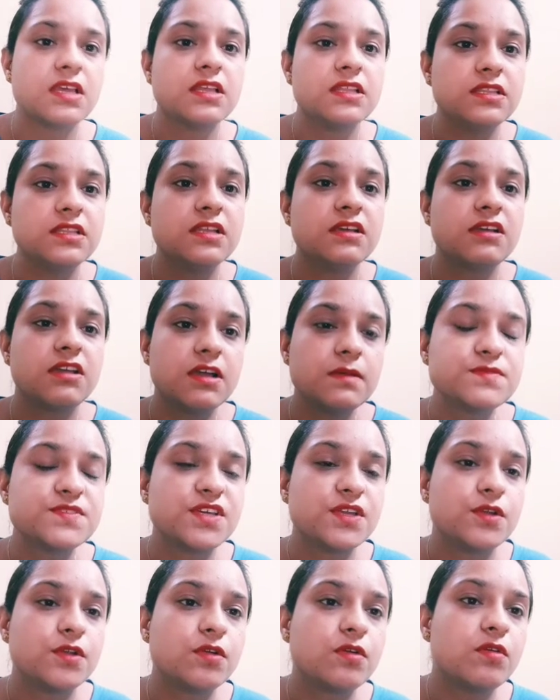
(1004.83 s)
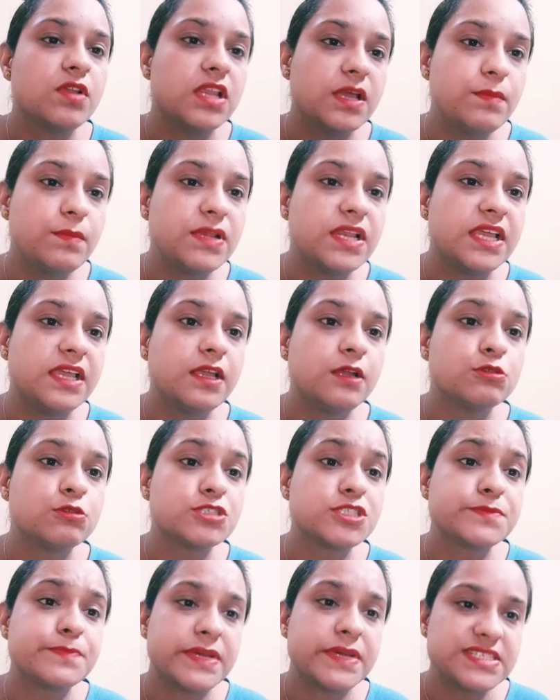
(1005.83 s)
The cups undergo labeling
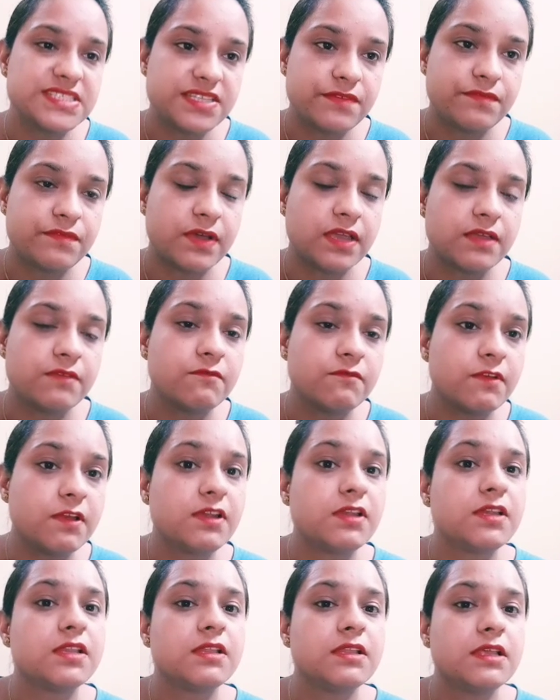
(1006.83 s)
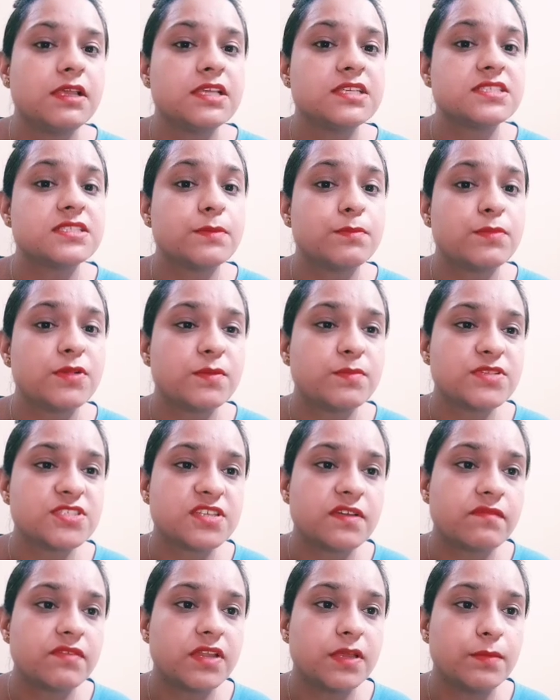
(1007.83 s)
to specify what is the
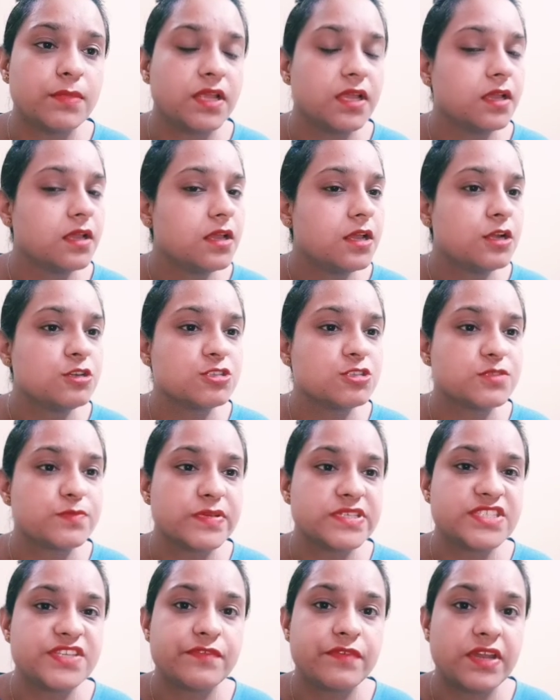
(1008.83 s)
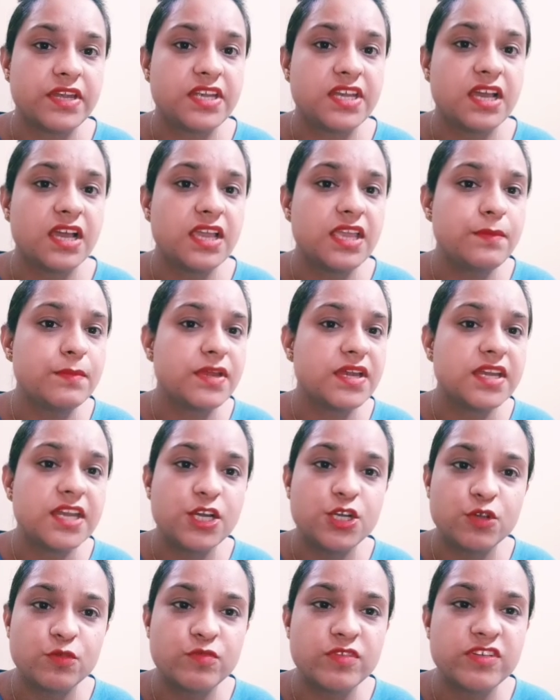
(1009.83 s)
purpose of labeling, to specify time and
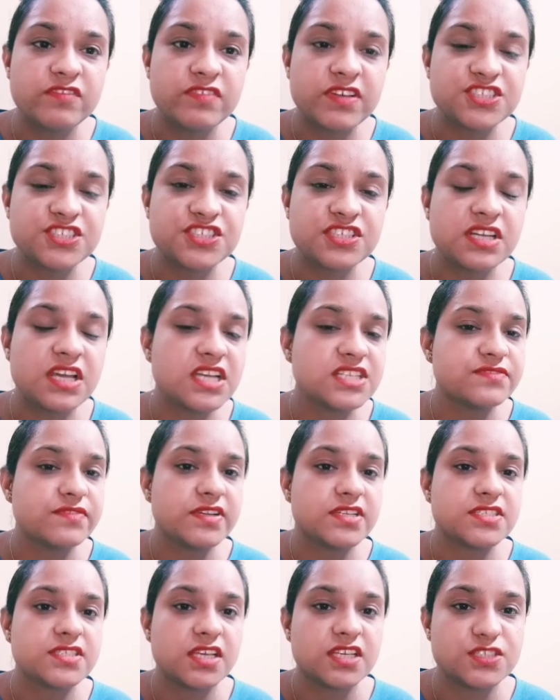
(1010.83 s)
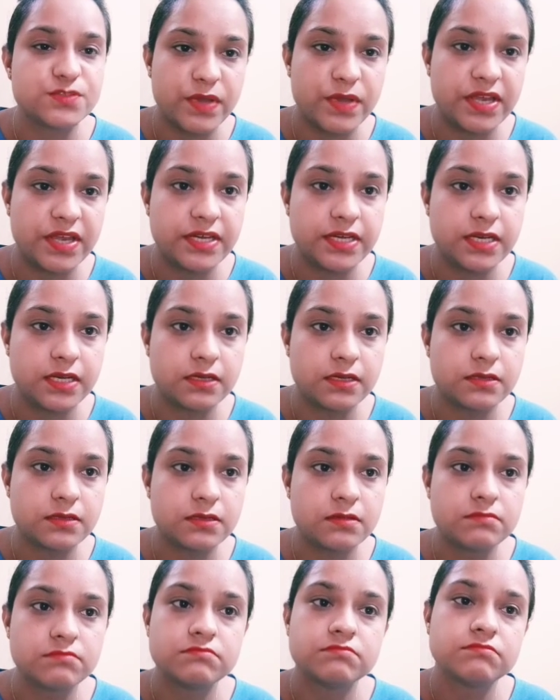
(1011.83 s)
date of manufacture as well as the expiry date.
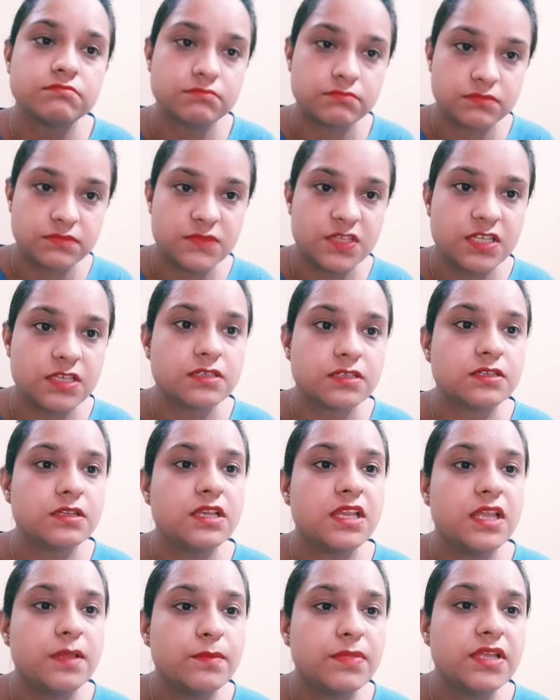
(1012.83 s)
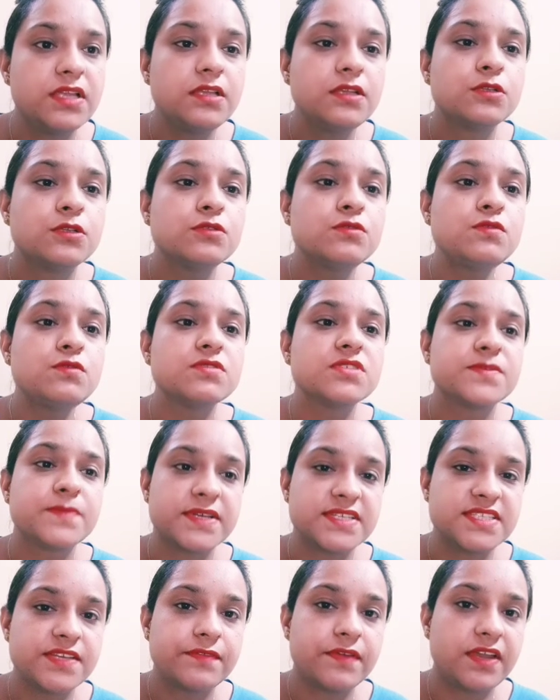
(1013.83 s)
Labeling to
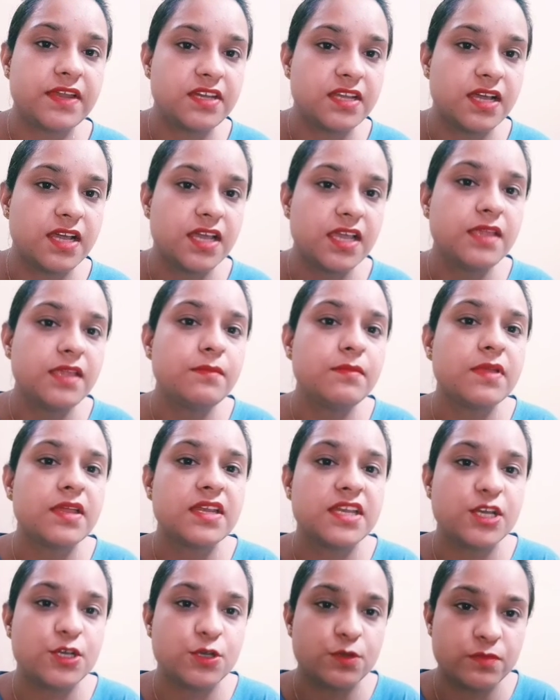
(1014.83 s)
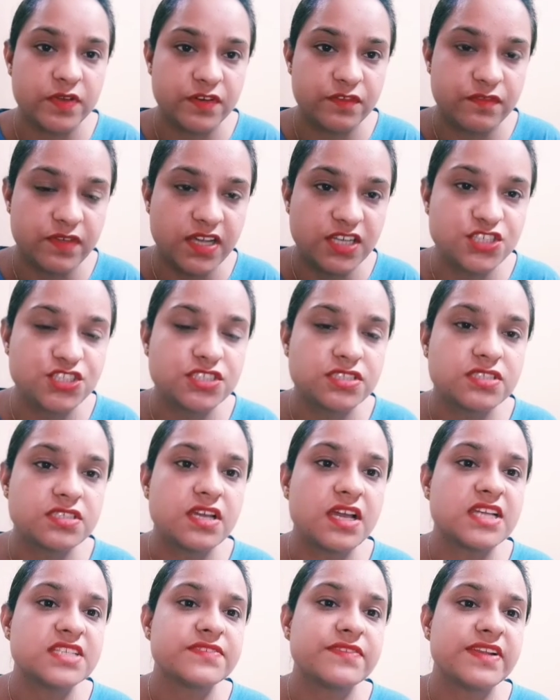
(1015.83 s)
specify time and date of
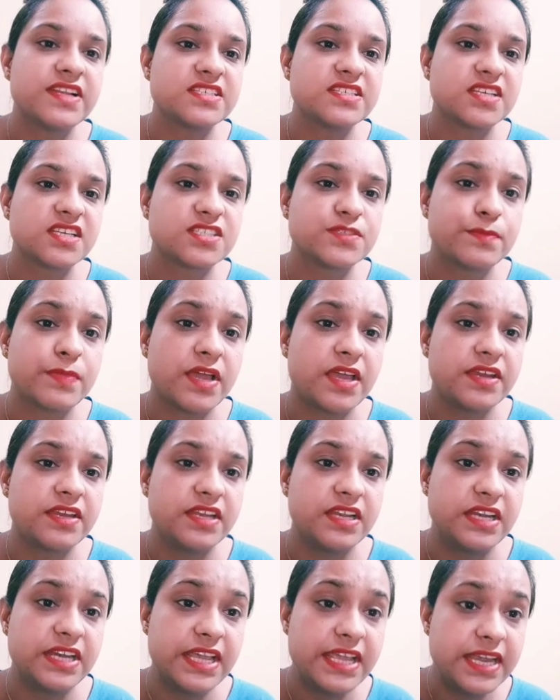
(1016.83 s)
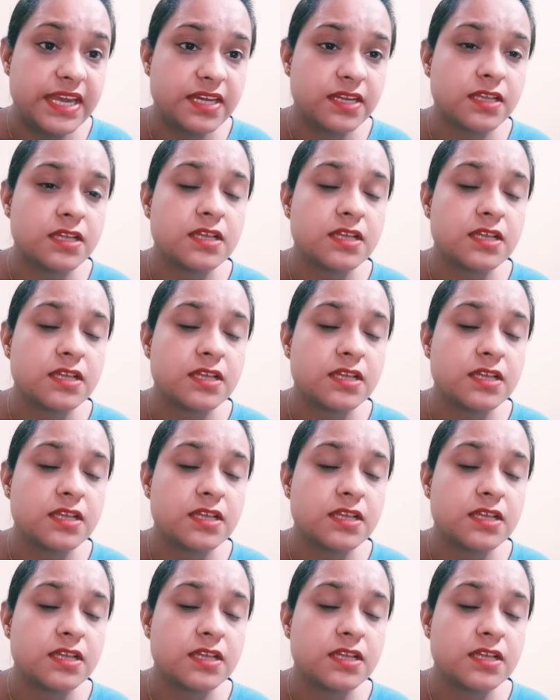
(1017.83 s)
manufacture as well as expiry date,